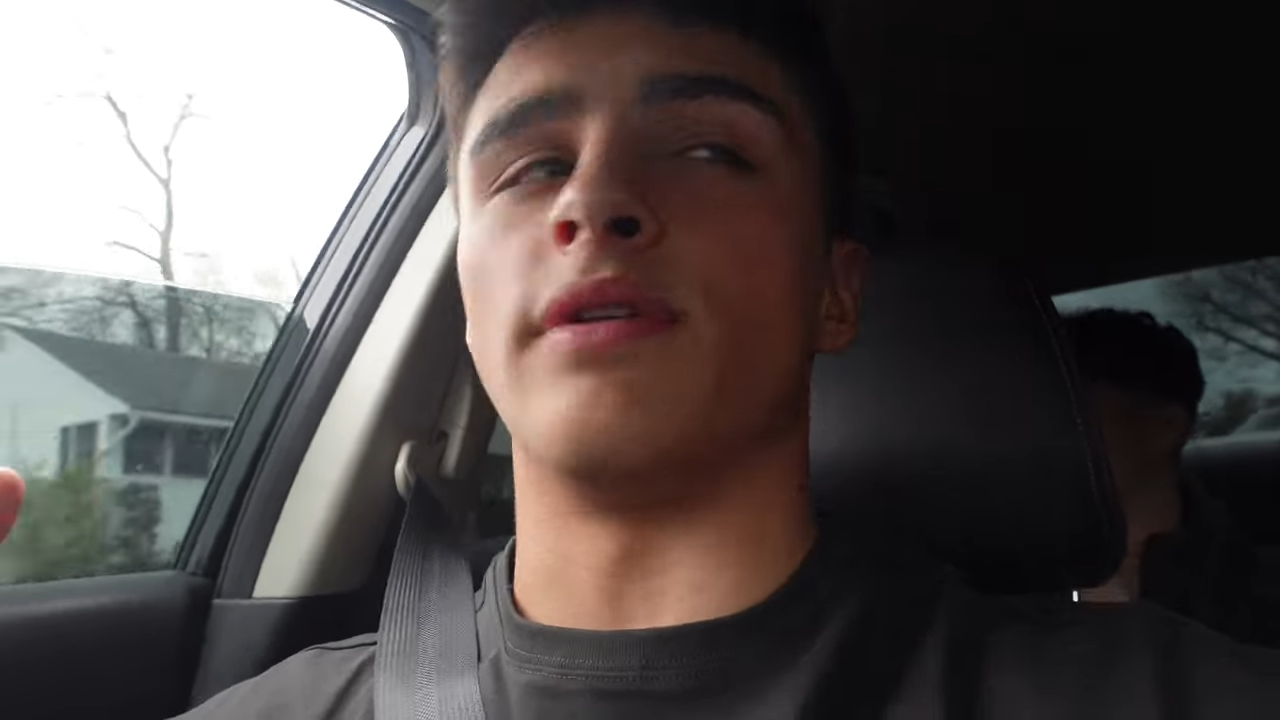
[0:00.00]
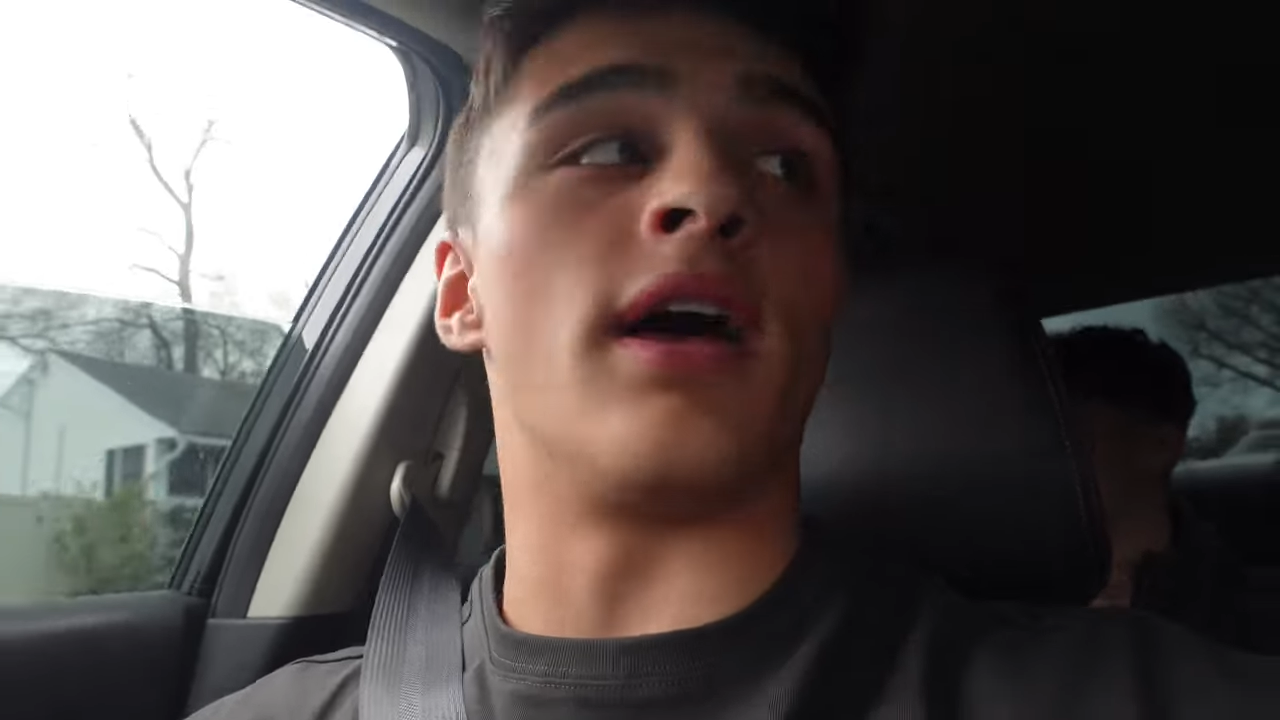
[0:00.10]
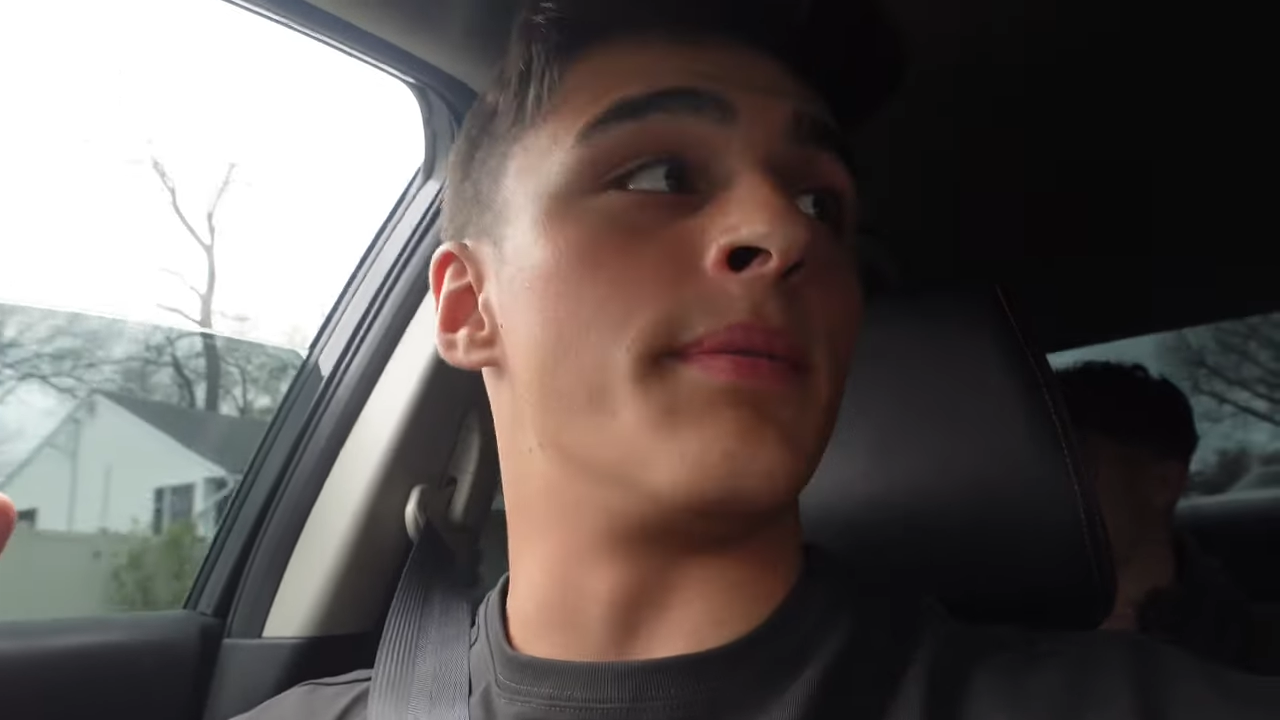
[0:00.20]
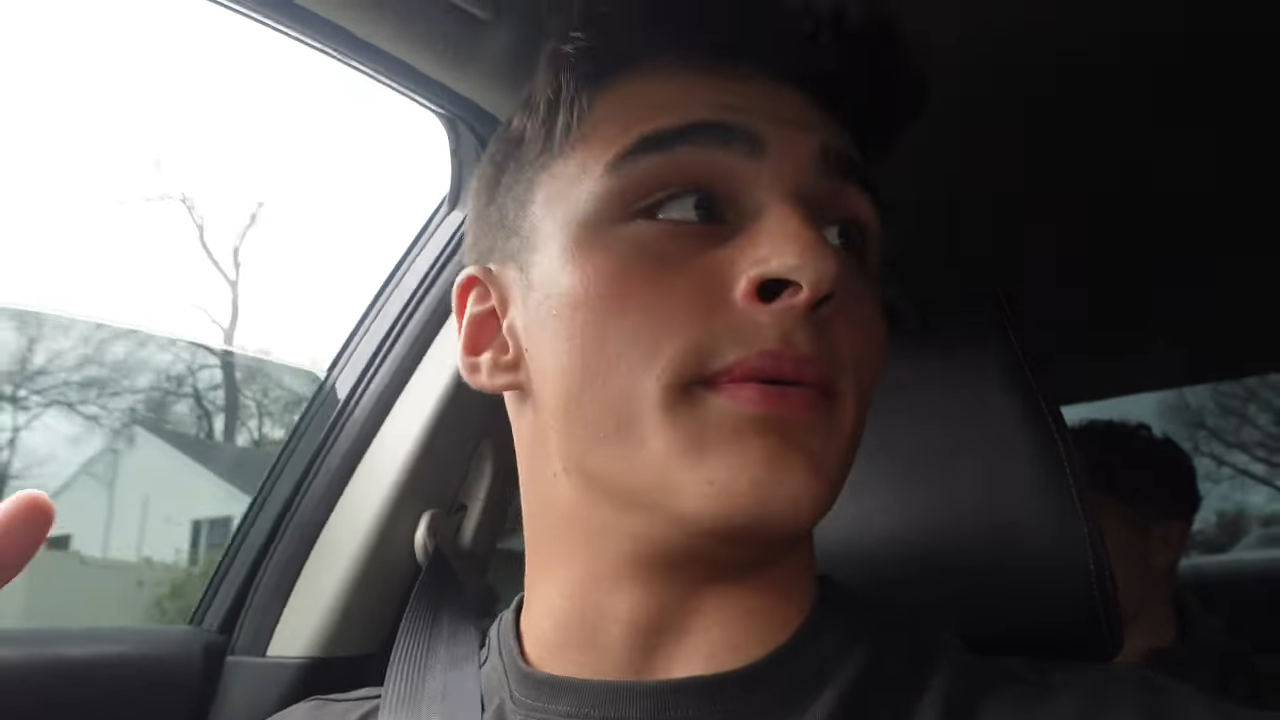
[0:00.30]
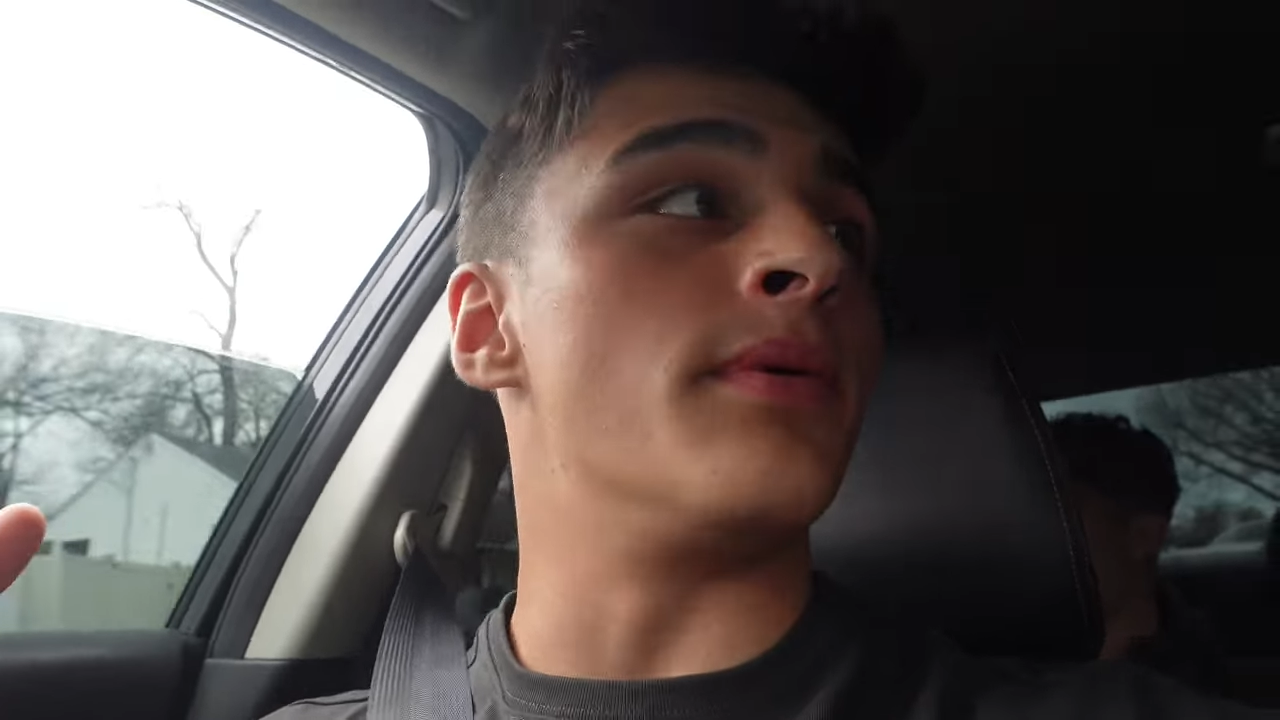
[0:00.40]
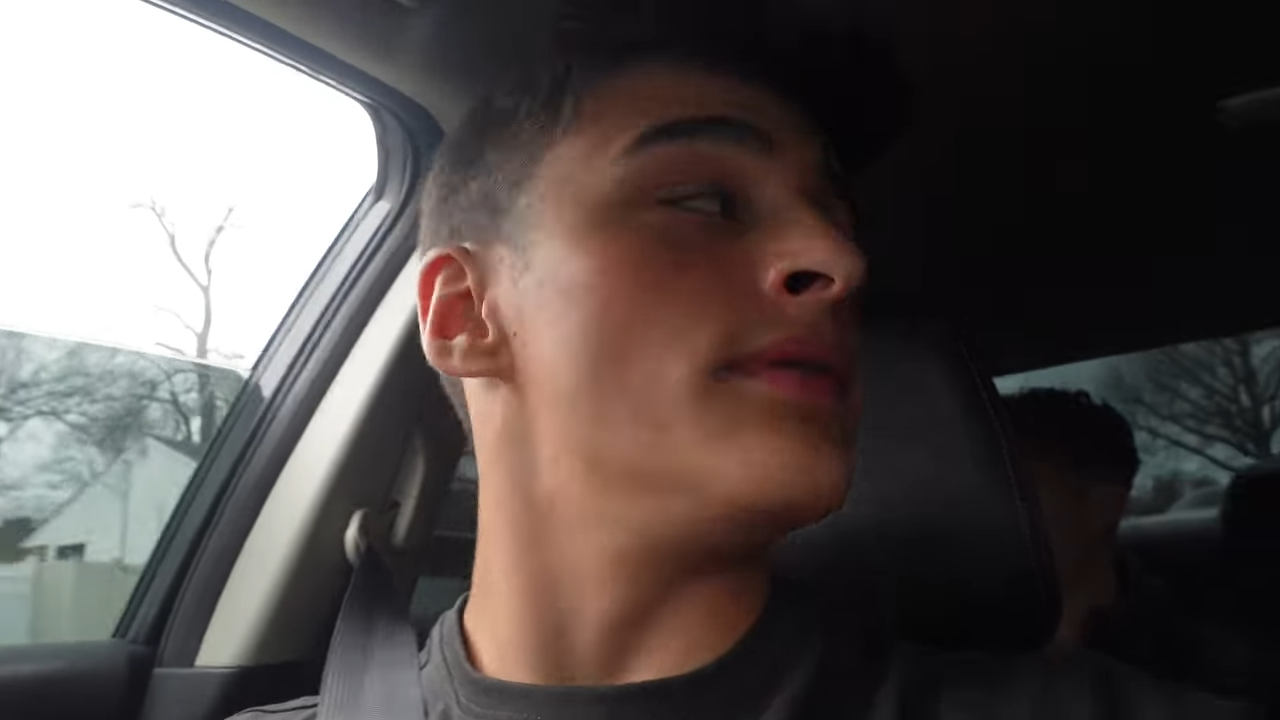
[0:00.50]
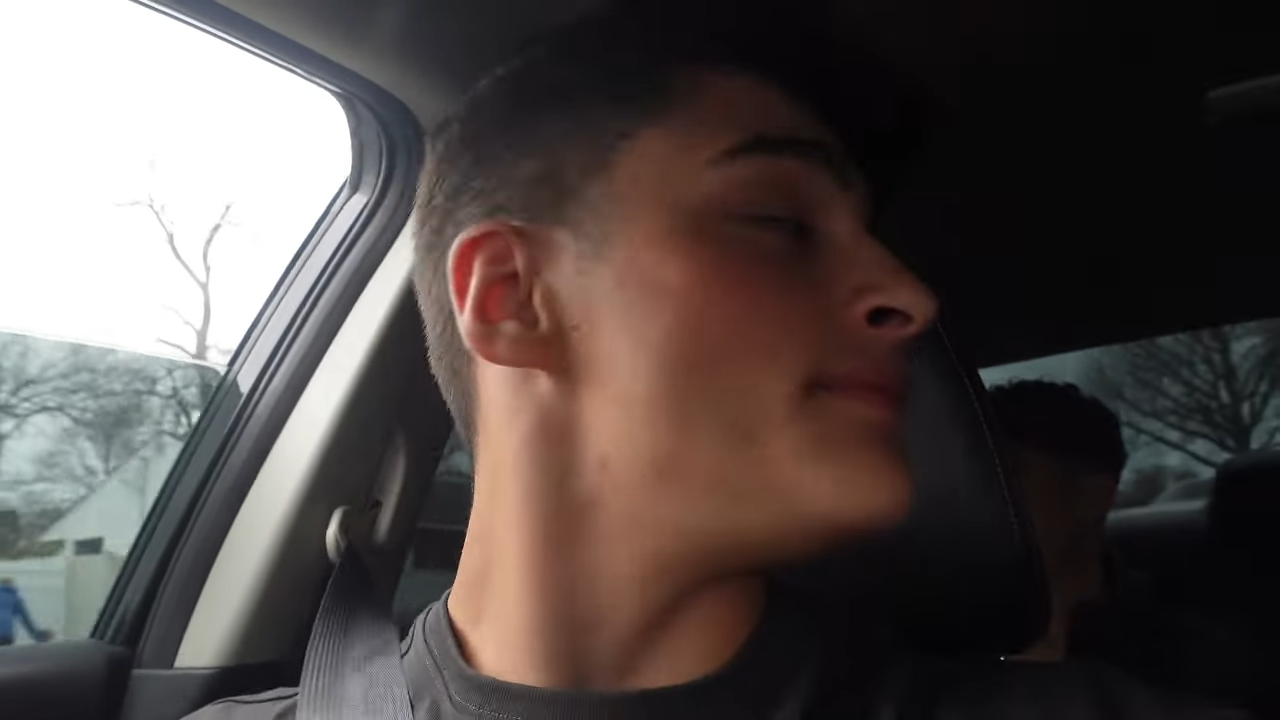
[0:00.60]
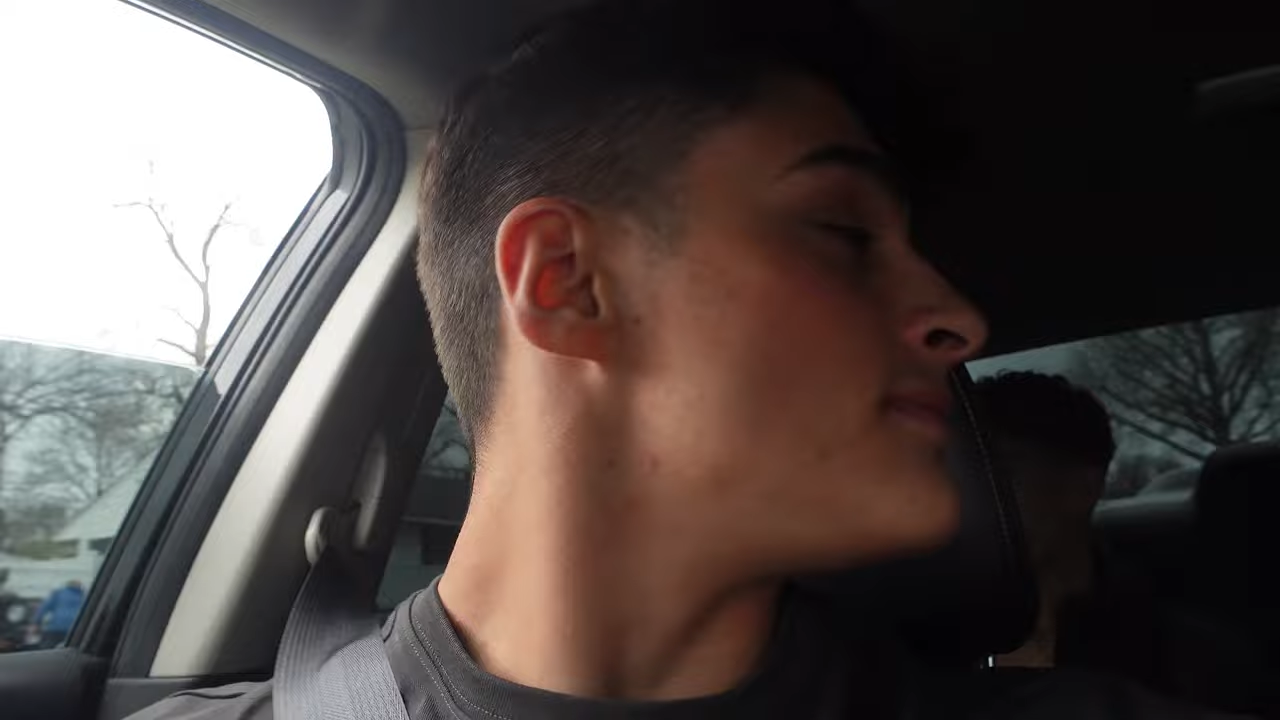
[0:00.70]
of a lot of people.